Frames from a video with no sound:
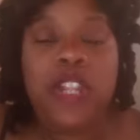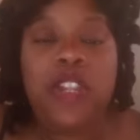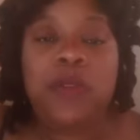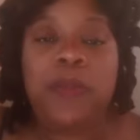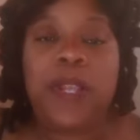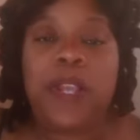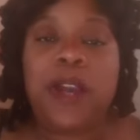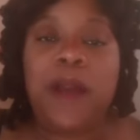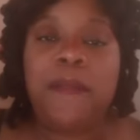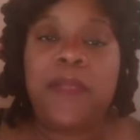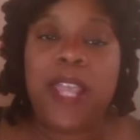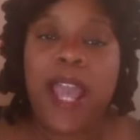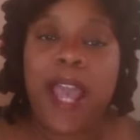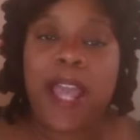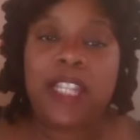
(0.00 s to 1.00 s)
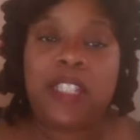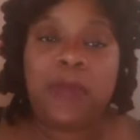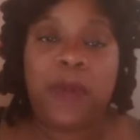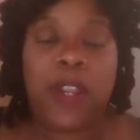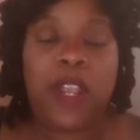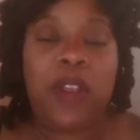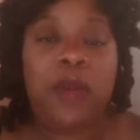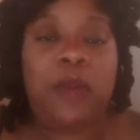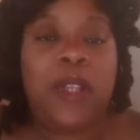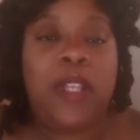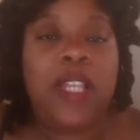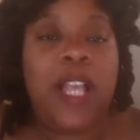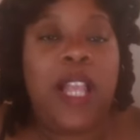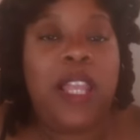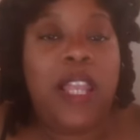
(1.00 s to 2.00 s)
and you become the expert, it
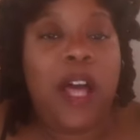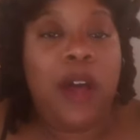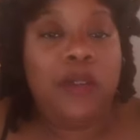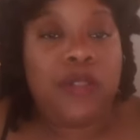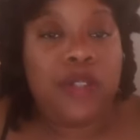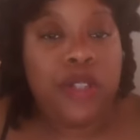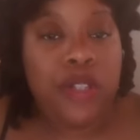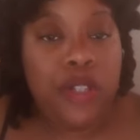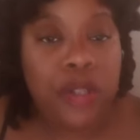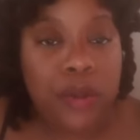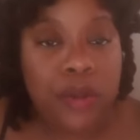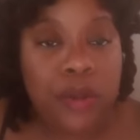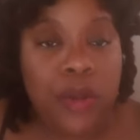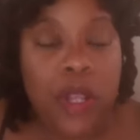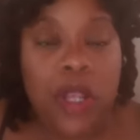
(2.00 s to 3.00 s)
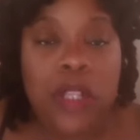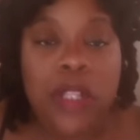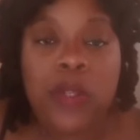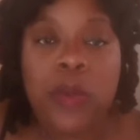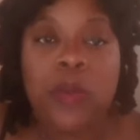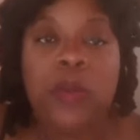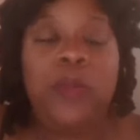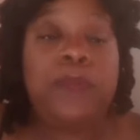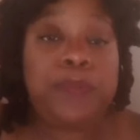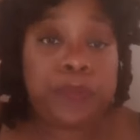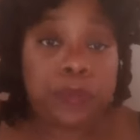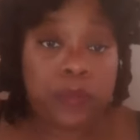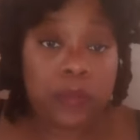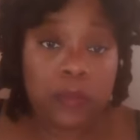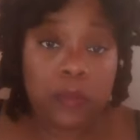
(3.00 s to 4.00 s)
really allows you to
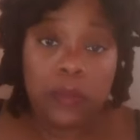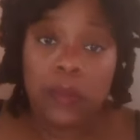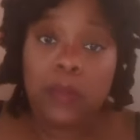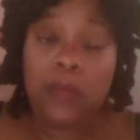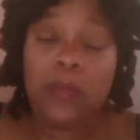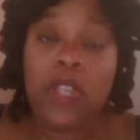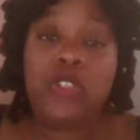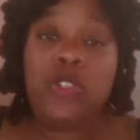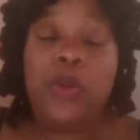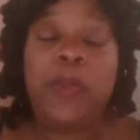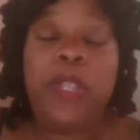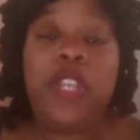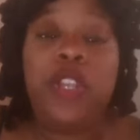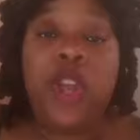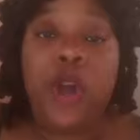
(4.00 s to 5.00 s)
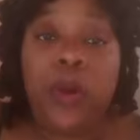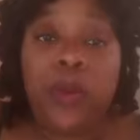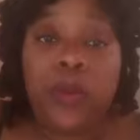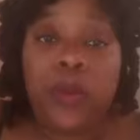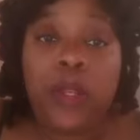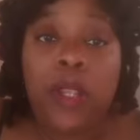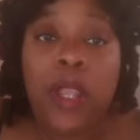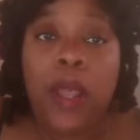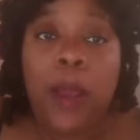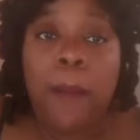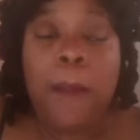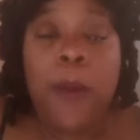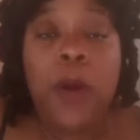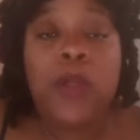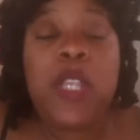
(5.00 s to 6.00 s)
be known.
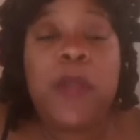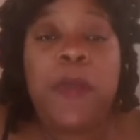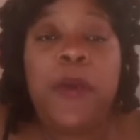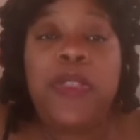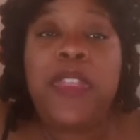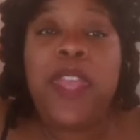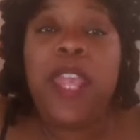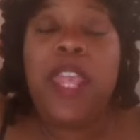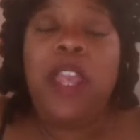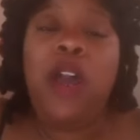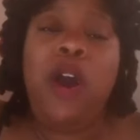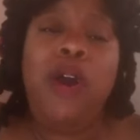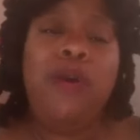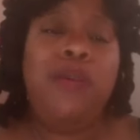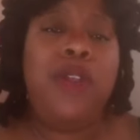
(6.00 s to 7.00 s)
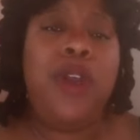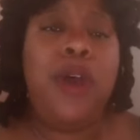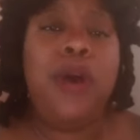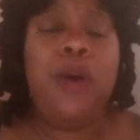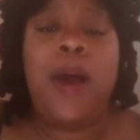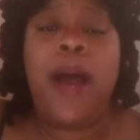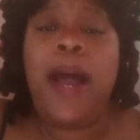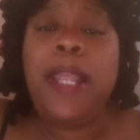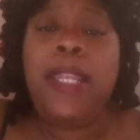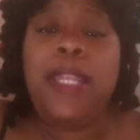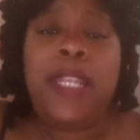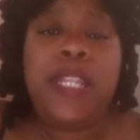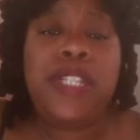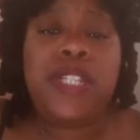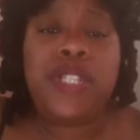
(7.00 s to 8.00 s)
Most people think, oh no, I
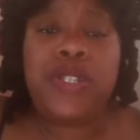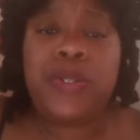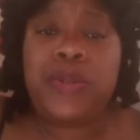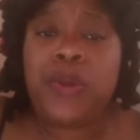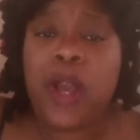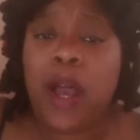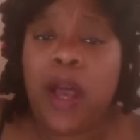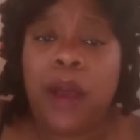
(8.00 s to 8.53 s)
need to,